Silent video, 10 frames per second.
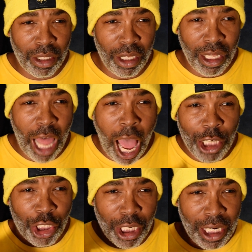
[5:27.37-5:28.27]

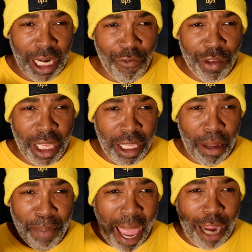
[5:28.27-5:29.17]
logic and everything,
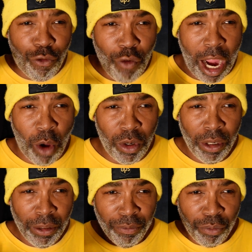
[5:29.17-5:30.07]
the background
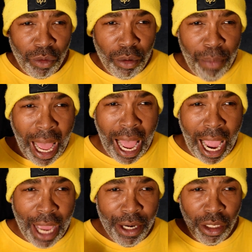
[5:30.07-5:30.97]

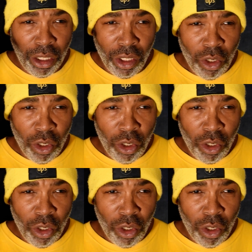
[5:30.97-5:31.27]
behind